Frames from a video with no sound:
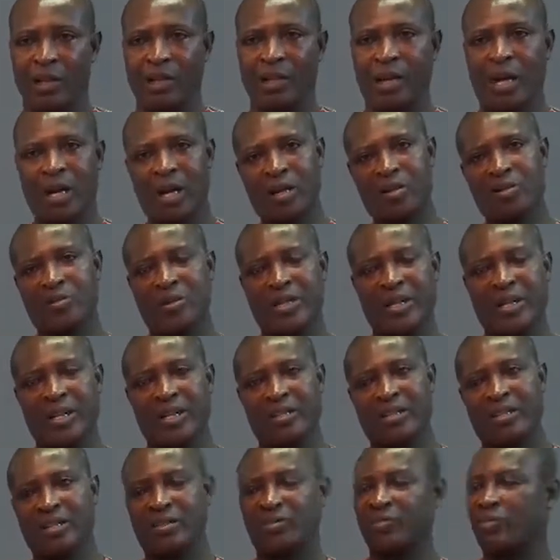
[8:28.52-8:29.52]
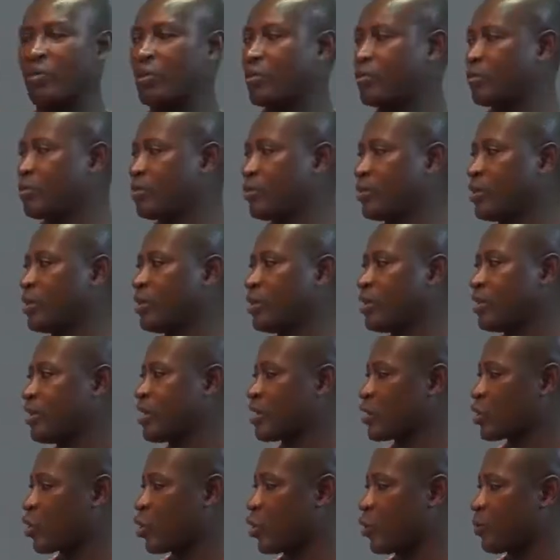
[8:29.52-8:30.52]
How do we get things from
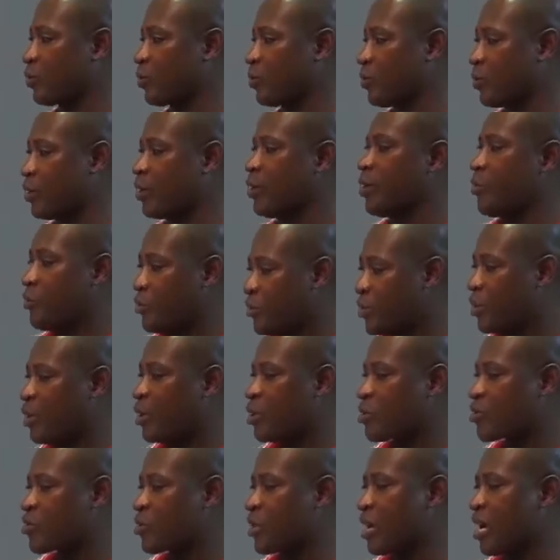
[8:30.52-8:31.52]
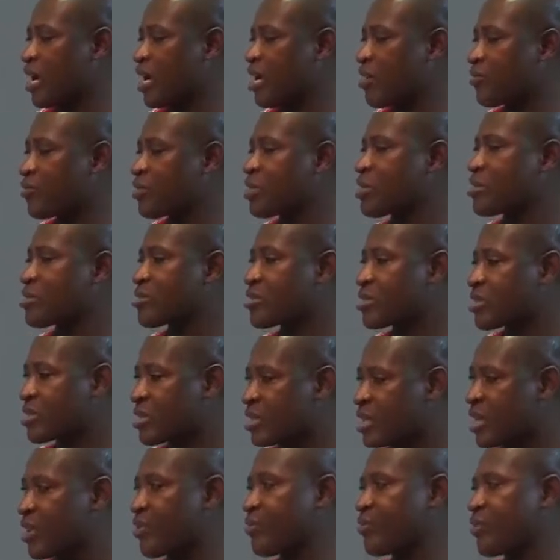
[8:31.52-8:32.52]
the top? We also have
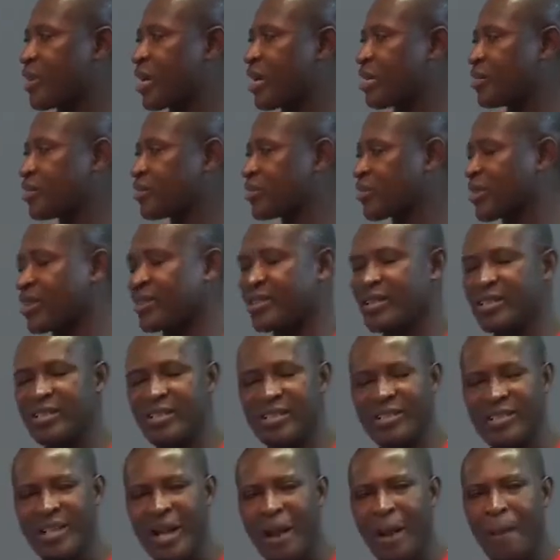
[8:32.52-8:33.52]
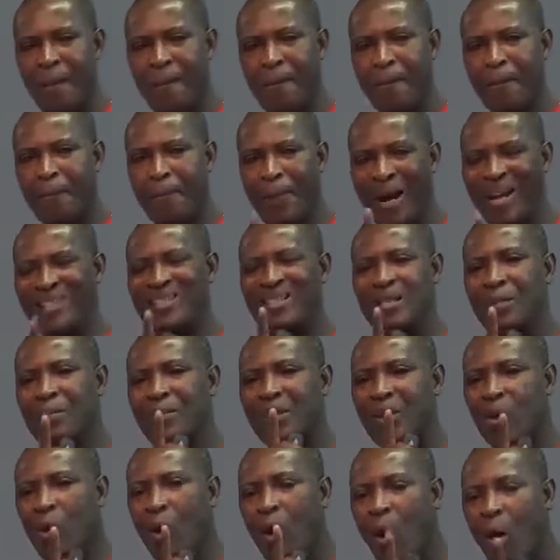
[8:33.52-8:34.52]
several strategies, but
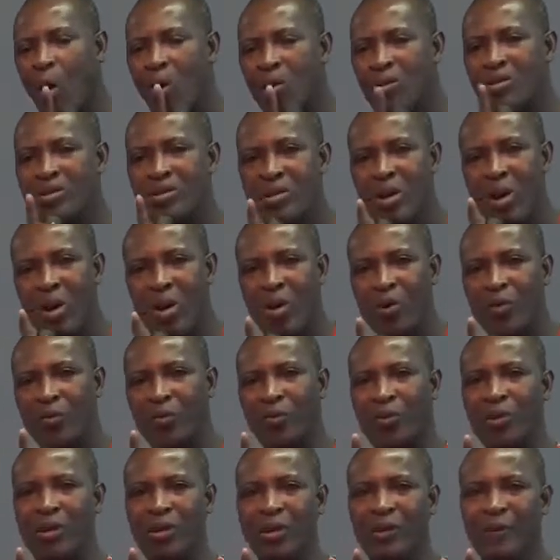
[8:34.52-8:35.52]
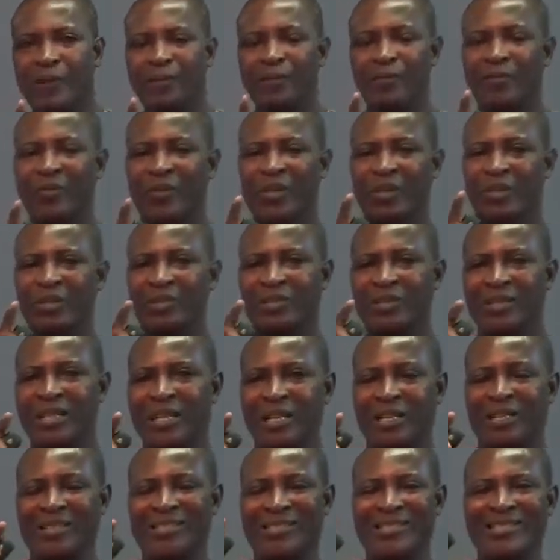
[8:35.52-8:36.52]
because of
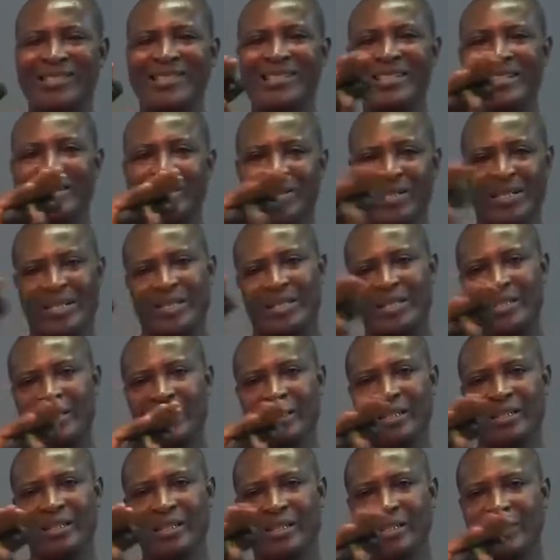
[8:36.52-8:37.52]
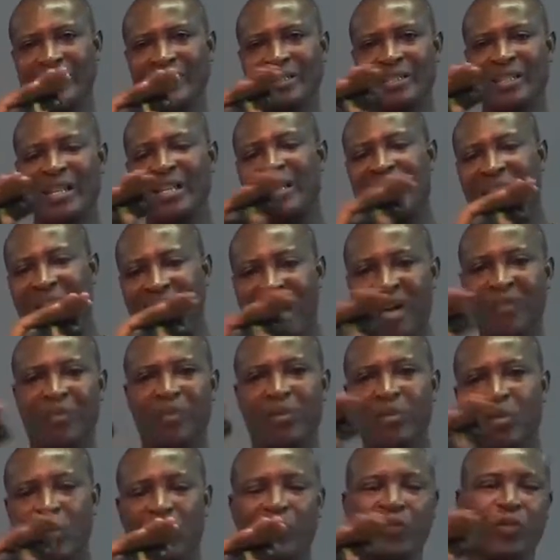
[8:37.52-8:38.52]
the degree, the
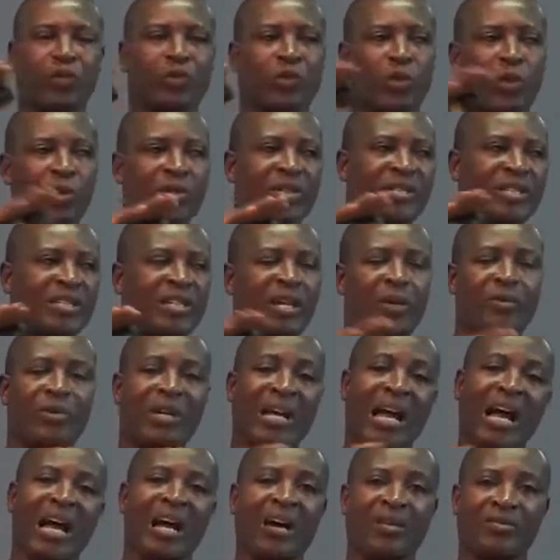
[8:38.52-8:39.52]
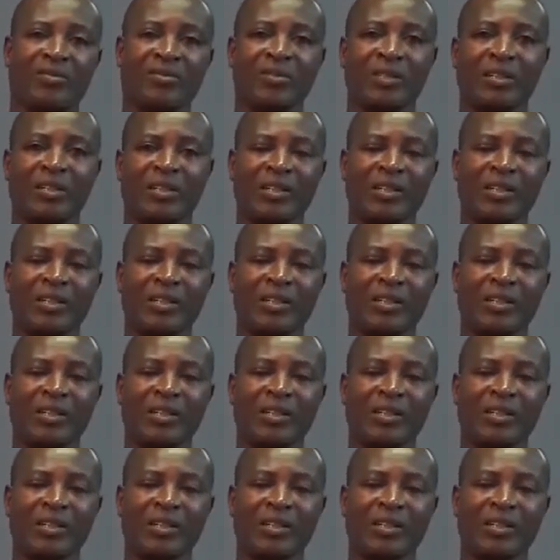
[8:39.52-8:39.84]
level of authority that we have,